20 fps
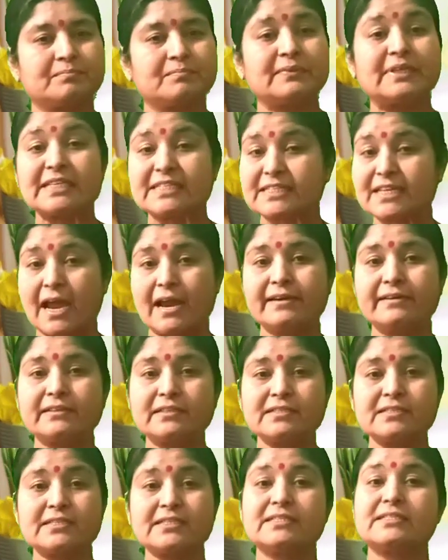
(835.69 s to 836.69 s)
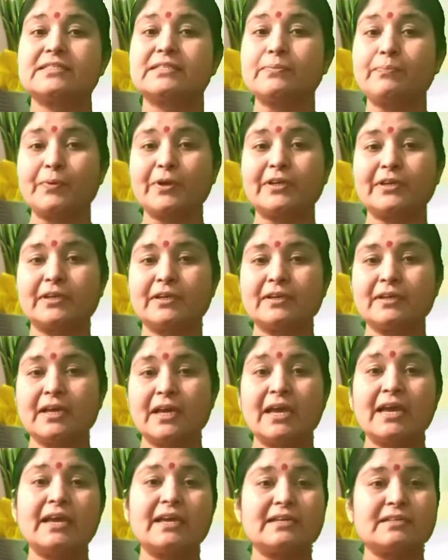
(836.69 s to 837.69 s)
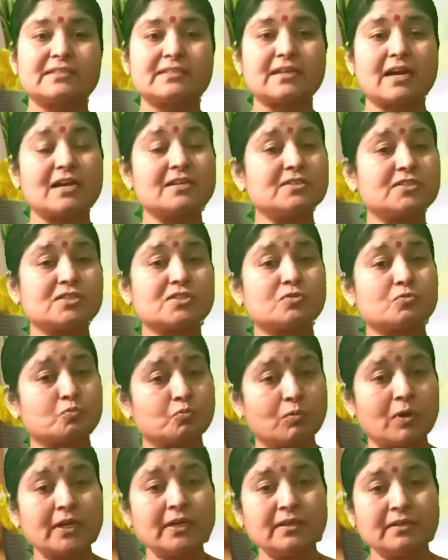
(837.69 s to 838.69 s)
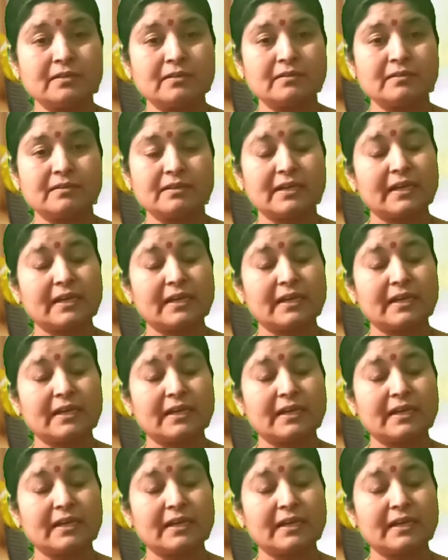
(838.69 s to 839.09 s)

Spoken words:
This sentence is repeated in stanzas 1